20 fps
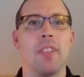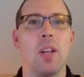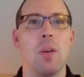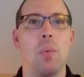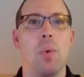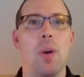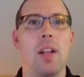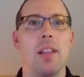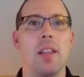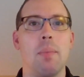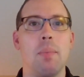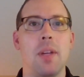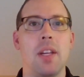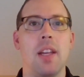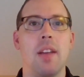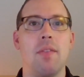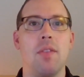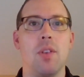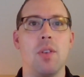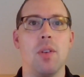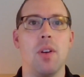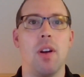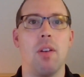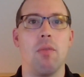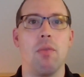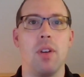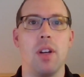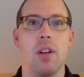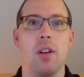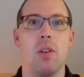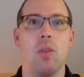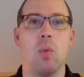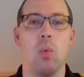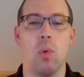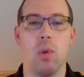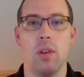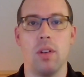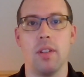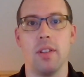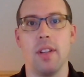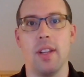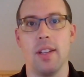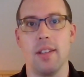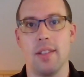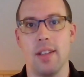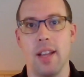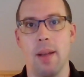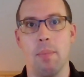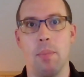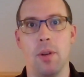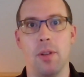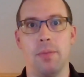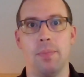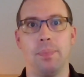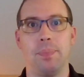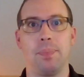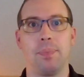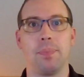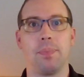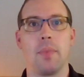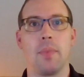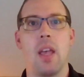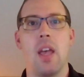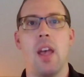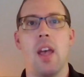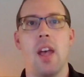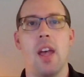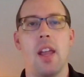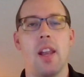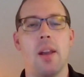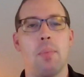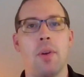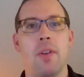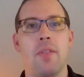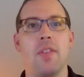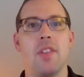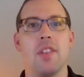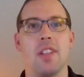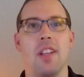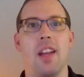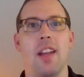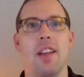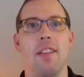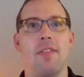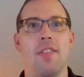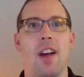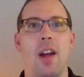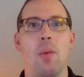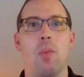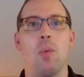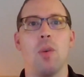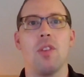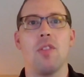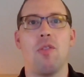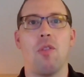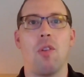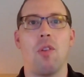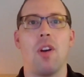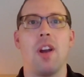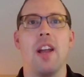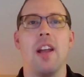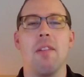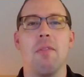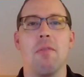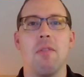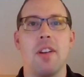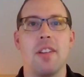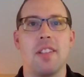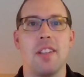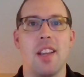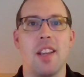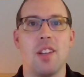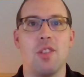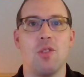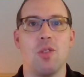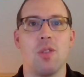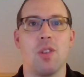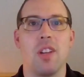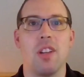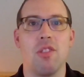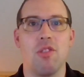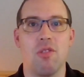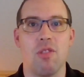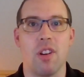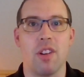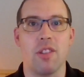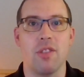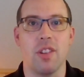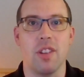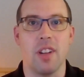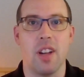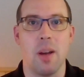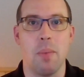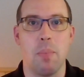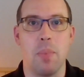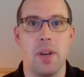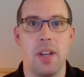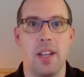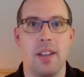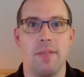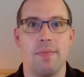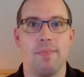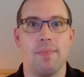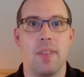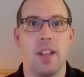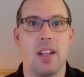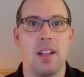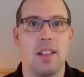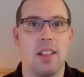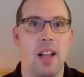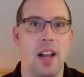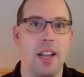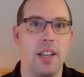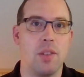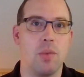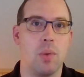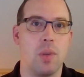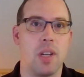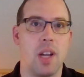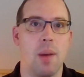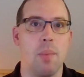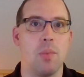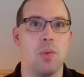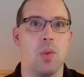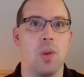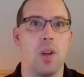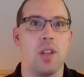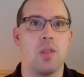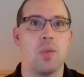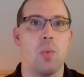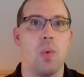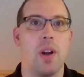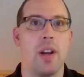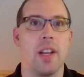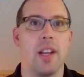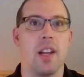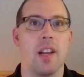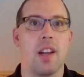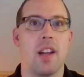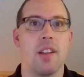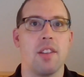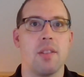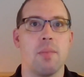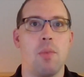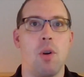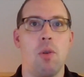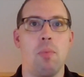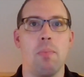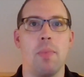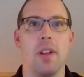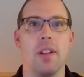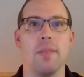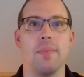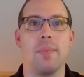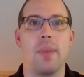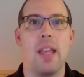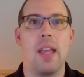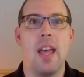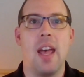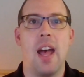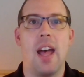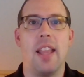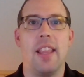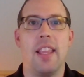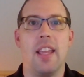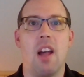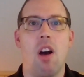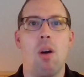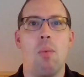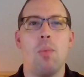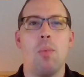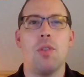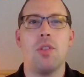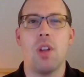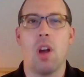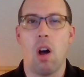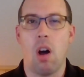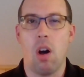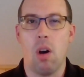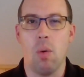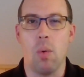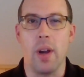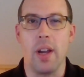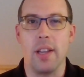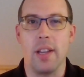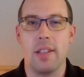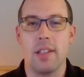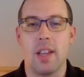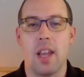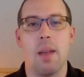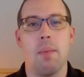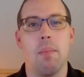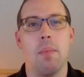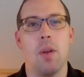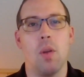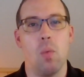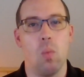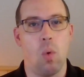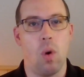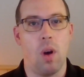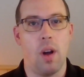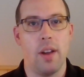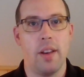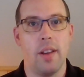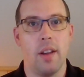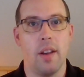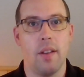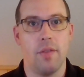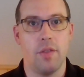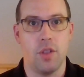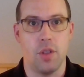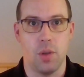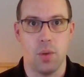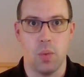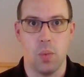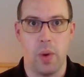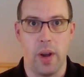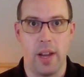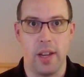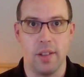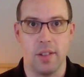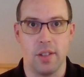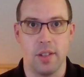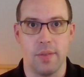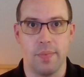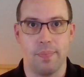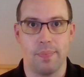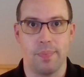Well, let me give you a real-world example. In a previous life, I worked for a residential construction company. Clients would come to us wanting a custom home built, and they almost always came in one of two ways.